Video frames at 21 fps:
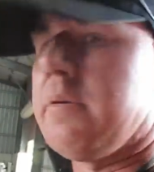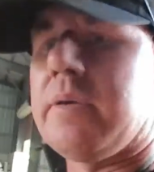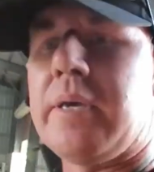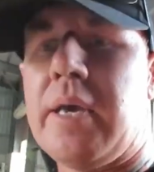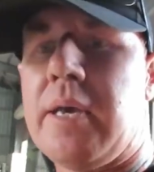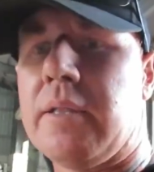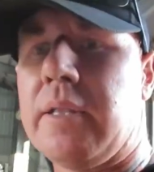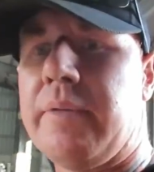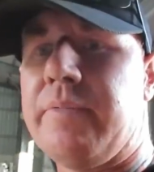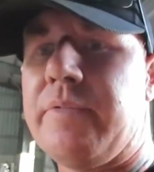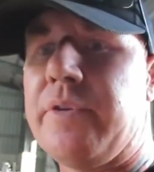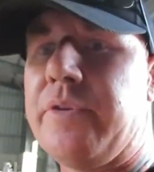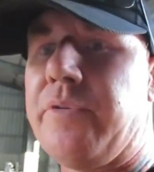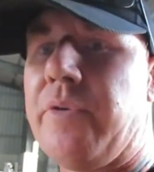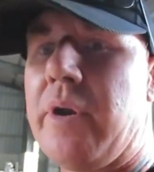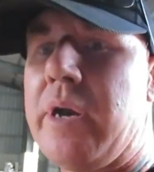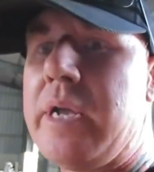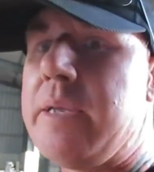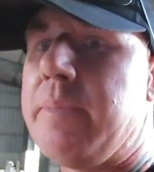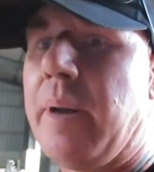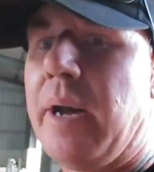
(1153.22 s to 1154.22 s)
yeah, live the
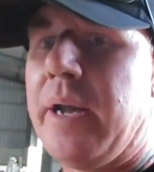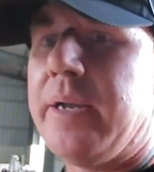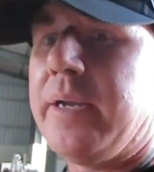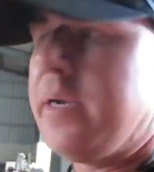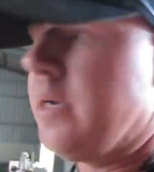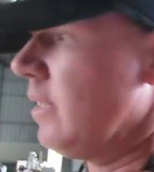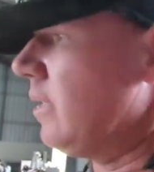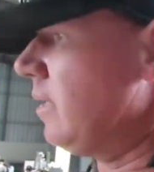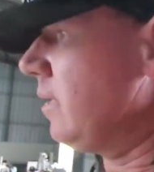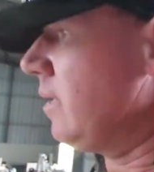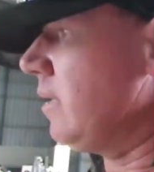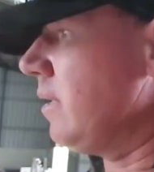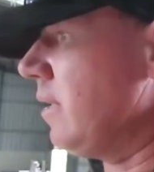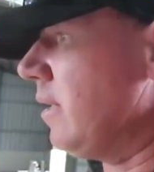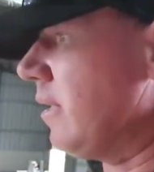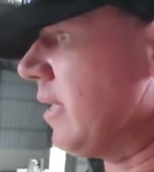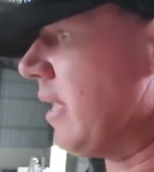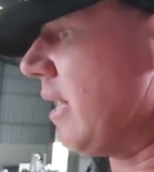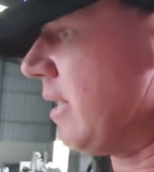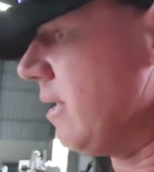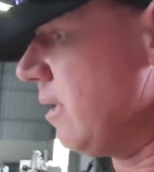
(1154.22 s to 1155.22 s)
dream, eh?
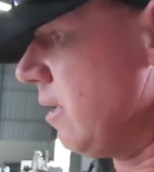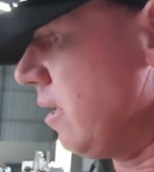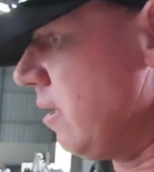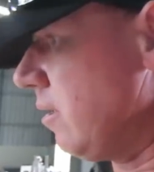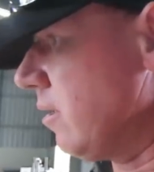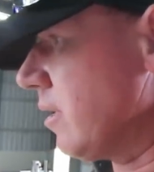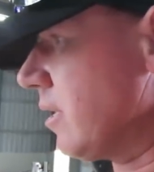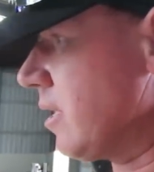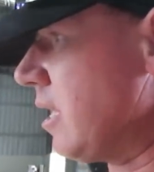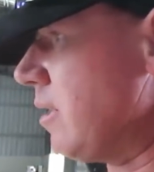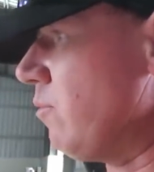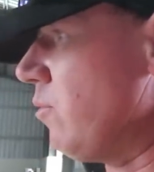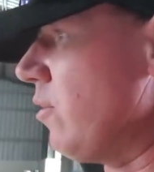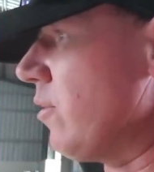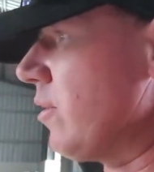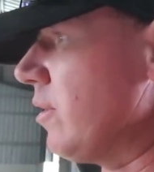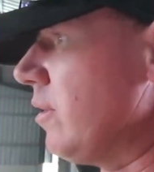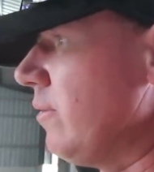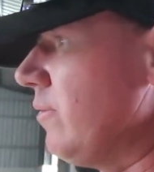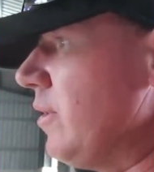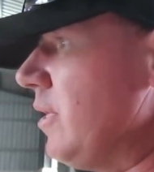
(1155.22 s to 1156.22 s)
Okay, I'm going to keep
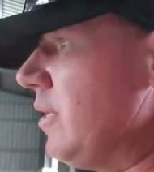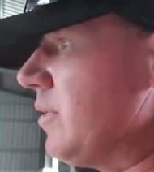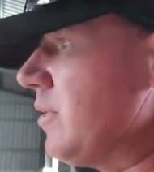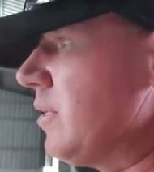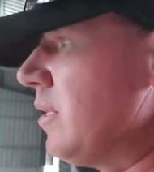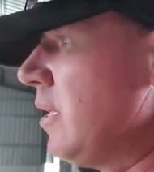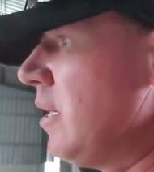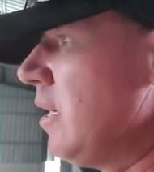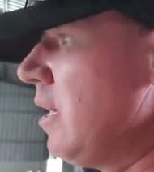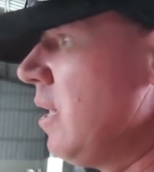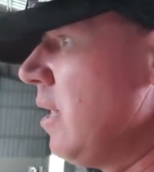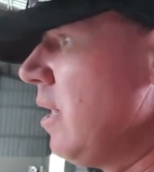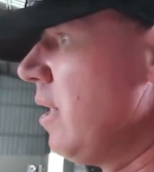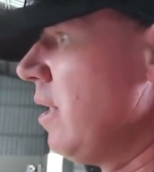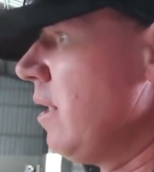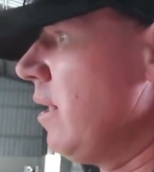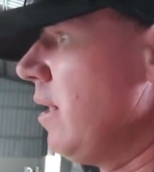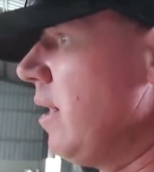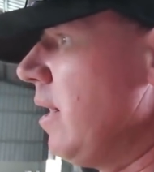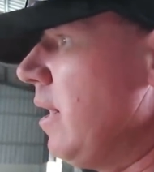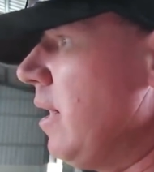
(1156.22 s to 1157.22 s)
working on this.
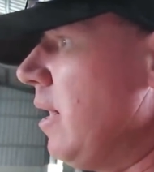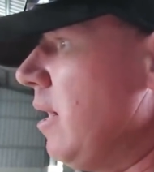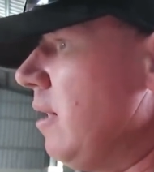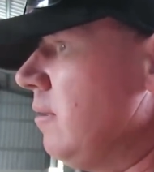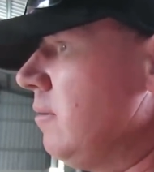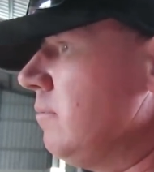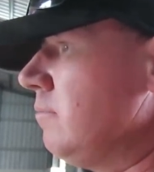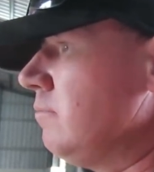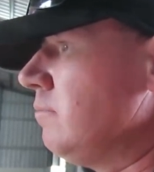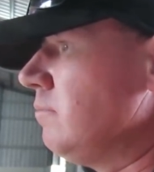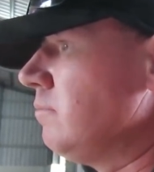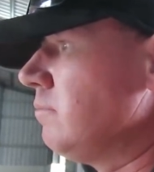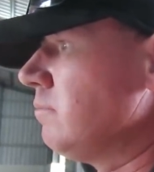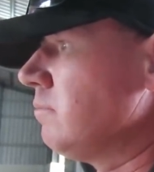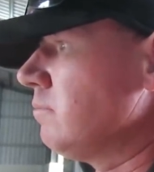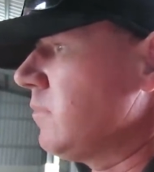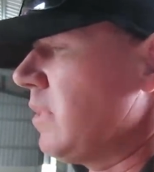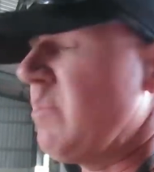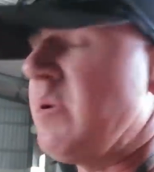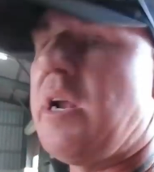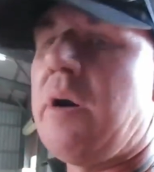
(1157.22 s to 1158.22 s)

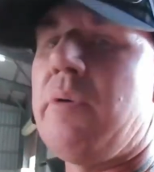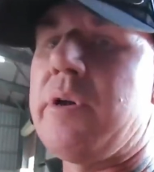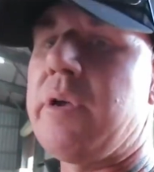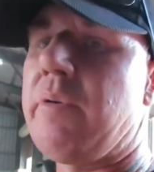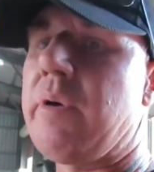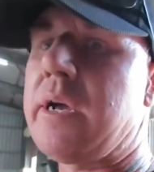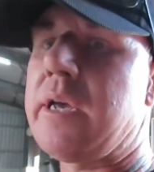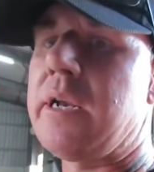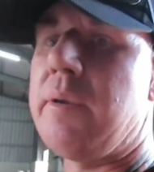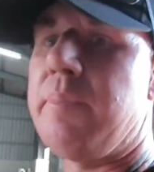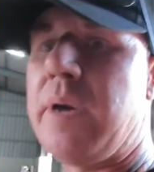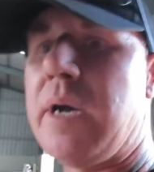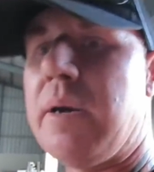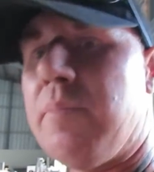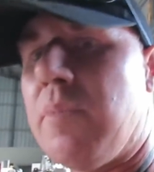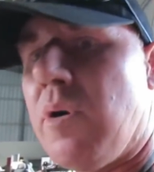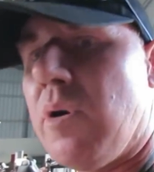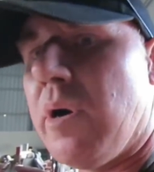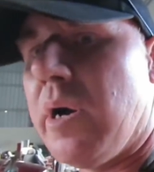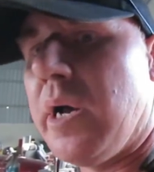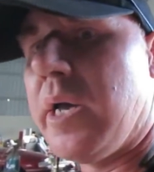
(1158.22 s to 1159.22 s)
Let me know what you reckon about
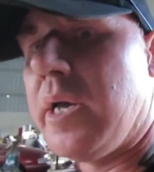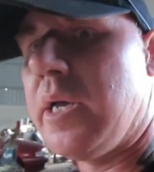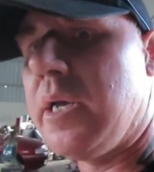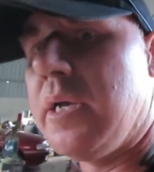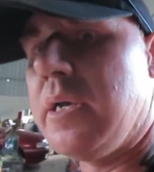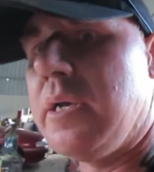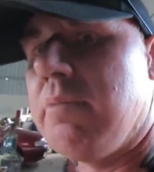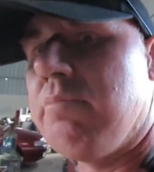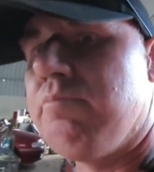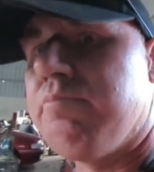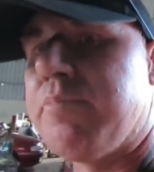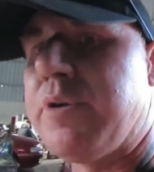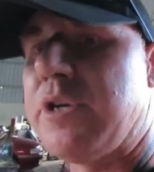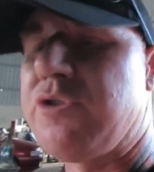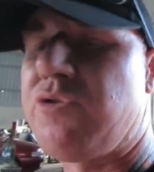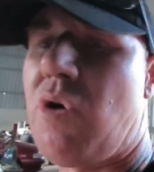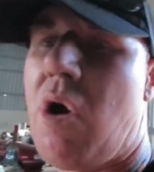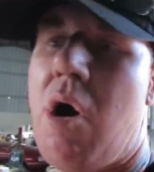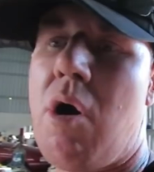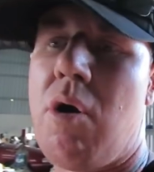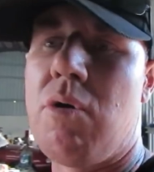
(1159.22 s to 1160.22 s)
my
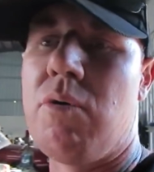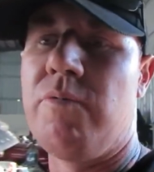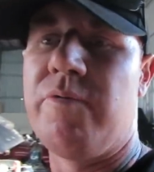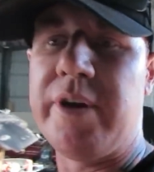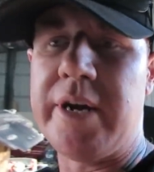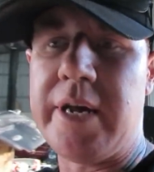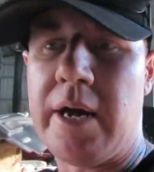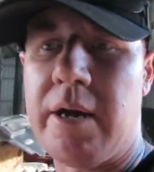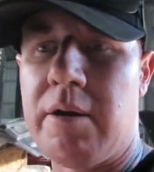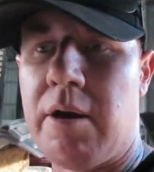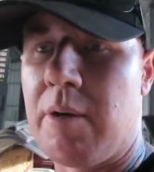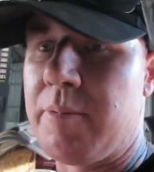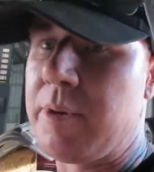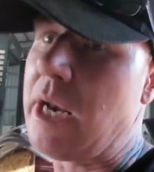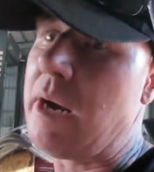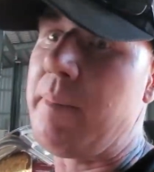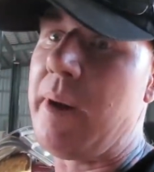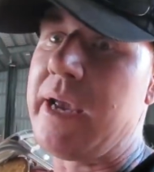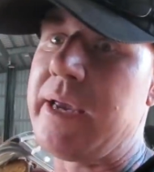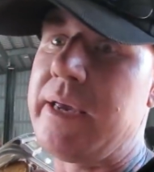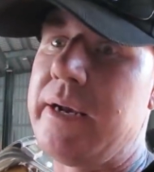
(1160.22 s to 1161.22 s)
Patrol video. I'm
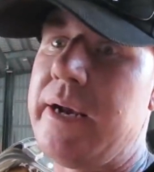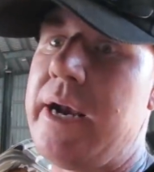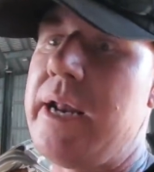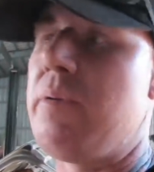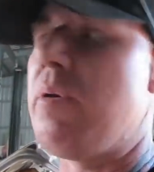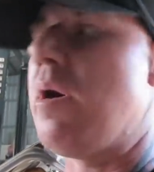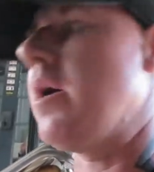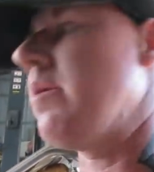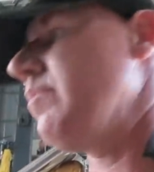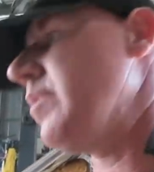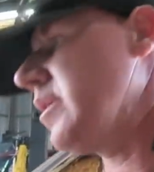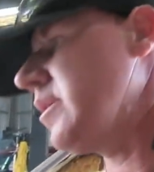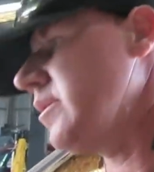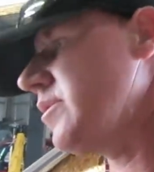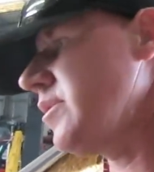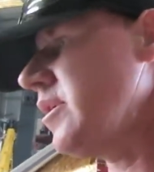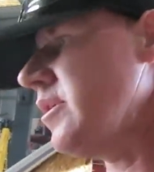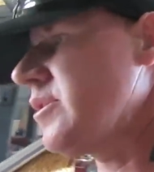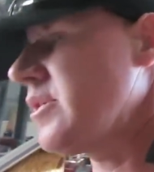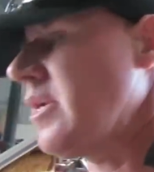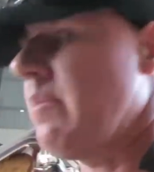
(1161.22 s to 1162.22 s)
going to make it anyway,
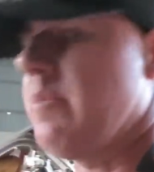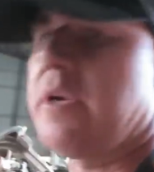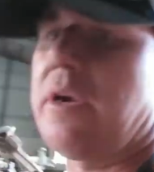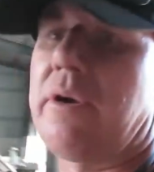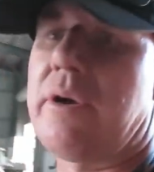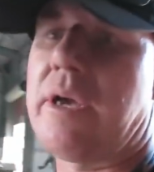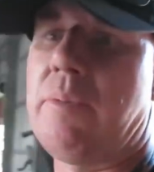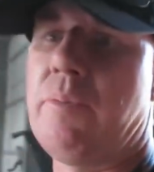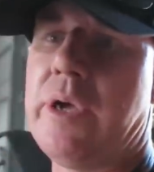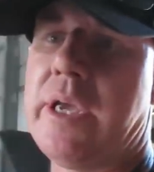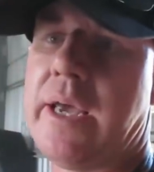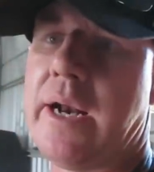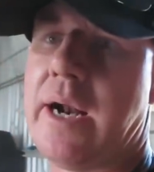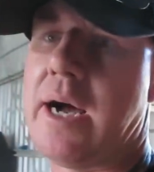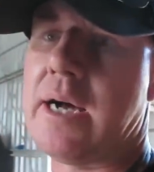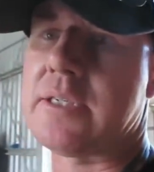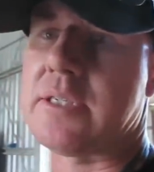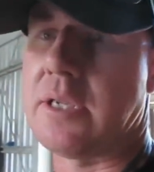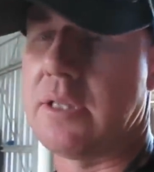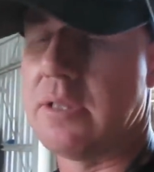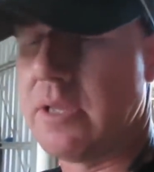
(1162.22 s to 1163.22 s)
because it is something we get
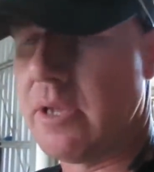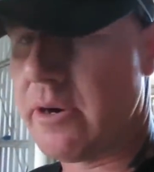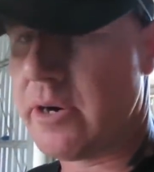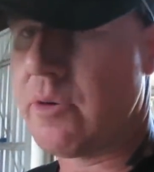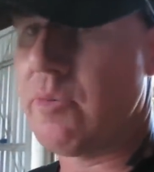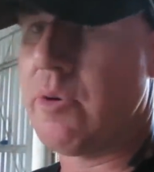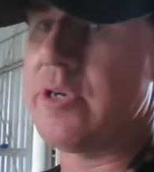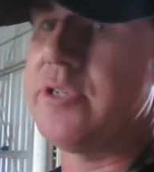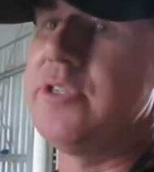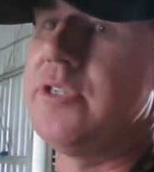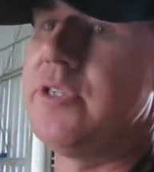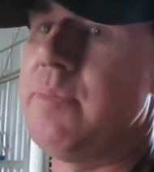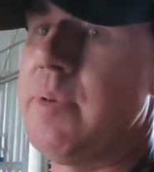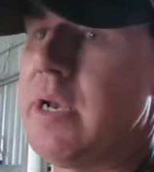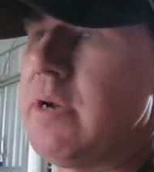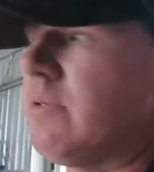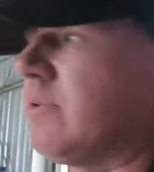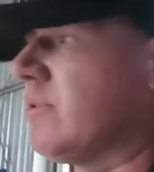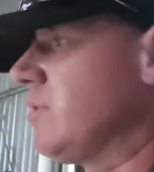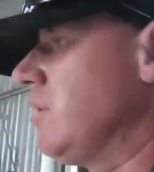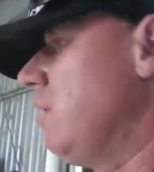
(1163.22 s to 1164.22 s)
asked a lot of questions
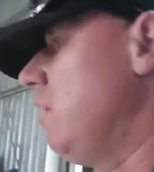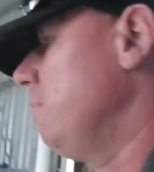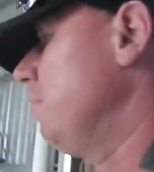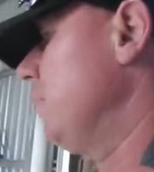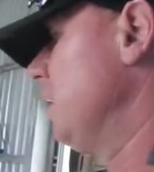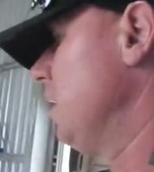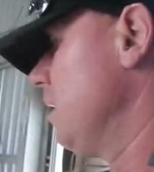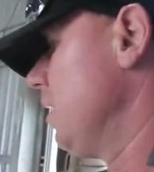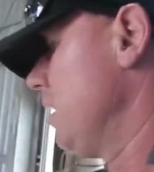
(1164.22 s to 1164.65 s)
about all the time.